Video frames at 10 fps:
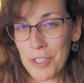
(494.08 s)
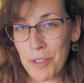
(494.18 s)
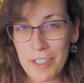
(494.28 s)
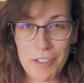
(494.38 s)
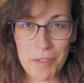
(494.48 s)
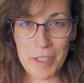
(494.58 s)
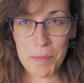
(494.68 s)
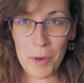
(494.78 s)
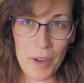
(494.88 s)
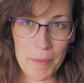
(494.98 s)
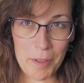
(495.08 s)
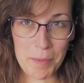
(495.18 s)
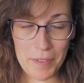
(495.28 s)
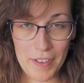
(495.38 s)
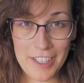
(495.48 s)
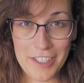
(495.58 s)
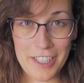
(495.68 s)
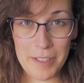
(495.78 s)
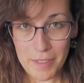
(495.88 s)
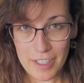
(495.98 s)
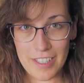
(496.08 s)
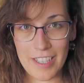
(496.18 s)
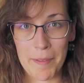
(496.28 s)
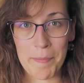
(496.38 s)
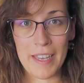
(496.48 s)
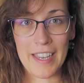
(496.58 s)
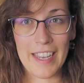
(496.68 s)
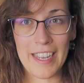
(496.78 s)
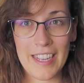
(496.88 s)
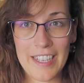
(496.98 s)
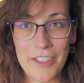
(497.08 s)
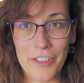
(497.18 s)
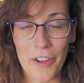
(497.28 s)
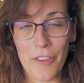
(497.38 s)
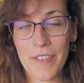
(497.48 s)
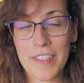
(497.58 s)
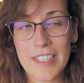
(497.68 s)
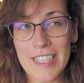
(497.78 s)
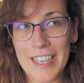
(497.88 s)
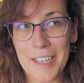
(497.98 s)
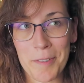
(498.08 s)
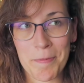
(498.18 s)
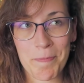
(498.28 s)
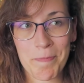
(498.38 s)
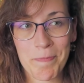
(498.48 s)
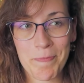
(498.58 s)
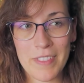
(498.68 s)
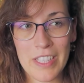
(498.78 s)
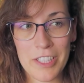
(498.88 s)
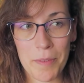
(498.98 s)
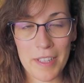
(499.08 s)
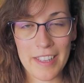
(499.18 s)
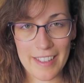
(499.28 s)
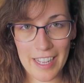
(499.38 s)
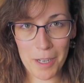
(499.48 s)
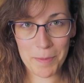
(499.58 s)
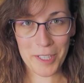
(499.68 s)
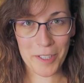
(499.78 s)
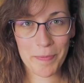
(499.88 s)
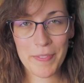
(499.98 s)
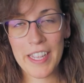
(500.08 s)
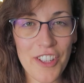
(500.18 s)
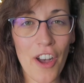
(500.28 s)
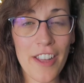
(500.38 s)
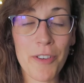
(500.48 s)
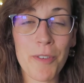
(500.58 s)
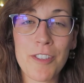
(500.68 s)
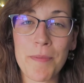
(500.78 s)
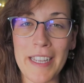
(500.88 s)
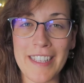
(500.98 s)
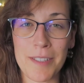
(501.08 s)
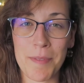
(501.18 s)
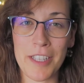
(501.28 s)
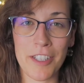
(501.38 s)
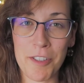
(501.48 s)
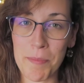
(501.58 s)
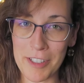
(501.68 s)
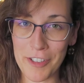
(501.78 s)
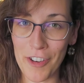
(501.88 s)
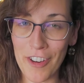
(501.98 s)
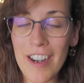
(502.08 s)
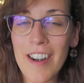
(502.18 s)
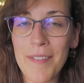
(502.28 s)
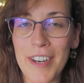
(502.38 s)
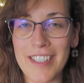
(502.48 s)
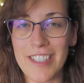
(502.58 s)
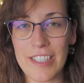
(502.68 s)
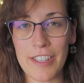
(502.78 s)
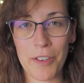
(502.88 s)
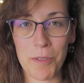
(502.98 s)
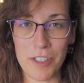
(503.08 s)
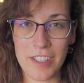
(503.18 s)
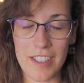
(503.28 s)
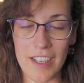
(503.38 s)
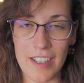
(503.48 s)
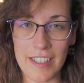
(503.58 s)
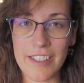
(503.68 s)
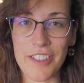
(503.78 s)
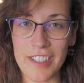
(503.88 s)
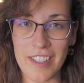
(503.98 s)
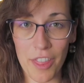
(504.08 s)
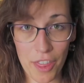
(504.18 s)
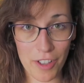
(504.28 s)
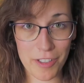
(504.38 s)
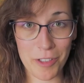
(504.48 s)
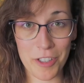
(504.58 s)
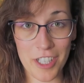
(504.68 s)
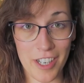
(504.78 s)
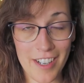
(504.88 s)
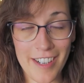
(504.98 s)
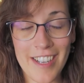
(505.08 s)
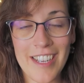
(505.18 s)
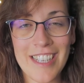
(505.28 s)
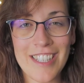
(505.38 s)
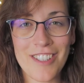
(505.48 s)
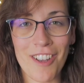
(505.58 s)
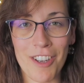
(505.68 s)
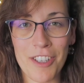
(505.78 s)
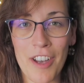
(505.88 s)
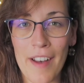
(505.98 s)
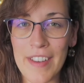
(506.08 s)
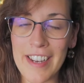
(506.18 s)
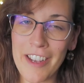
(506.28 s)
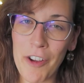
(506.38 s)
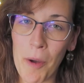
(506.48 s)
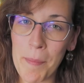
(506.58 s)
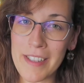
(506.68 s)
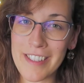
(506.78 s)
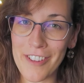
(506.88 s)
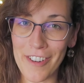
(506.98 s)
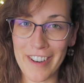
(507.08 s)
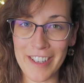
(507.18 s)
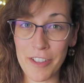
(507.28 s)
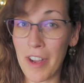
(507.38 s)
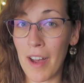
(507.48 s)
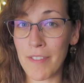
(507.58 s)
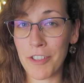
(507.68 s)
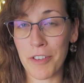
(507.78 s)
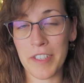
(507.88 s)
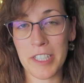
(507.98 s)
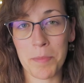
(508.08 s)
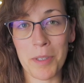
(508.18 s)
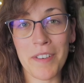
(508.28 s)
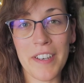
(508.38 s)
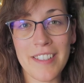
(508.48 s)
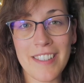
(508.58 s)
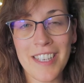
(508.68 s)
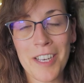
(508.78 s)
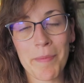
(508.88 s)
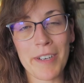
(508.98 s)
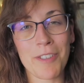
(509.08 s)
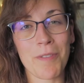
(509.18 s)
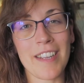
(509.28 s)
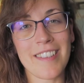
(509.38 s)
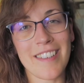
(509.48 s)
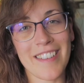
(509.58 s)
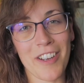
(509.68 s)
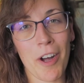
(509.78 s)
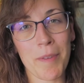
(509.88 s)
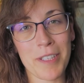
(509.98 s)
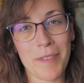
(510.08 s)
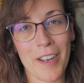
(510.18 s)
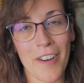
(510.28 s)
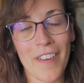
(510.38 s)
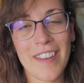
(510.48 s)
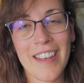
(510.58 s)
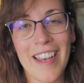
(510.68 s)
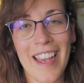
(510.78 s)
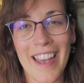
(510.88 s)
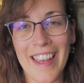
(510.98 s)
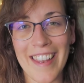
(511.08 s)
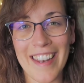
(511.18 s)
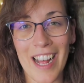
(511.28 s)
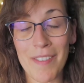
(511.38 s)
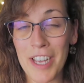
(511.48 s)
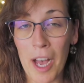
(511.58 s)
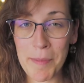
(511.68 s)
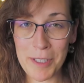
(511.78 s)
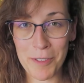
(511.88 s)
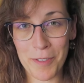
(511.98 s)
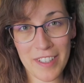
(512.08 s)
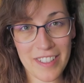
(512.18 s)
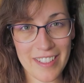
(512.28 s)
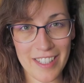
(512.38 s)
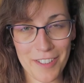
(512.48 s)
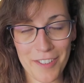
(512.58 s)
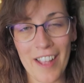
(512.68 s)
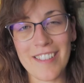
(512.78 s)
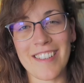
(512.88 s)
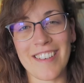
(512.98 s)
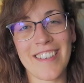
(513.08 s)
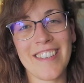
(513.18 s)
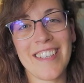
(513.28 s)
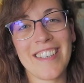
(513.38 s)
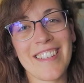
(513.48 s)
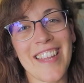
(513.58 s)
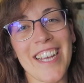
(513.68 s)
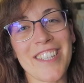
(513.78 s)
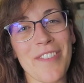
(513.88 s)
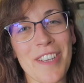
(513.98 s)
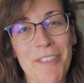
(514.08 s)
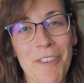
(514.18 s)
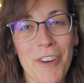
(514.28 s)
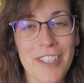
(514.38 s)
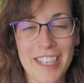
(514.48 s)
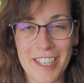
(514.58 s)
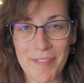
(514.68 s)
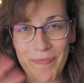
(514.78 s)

try to read more about perfectionism because it can be you know um, something that helps you. So I don't want to make this video too much longer, but I just thought it was an interesting thought to share. So you have any comments or you have your own experience, please write it in the comments below and I'll be happy to read it and to answer. Thank you so much for watching.